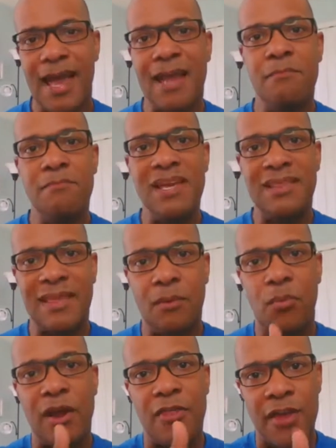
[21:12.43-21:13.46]
and meet
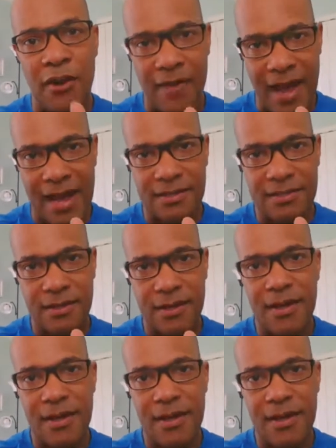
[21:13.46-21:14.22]
them where they're at?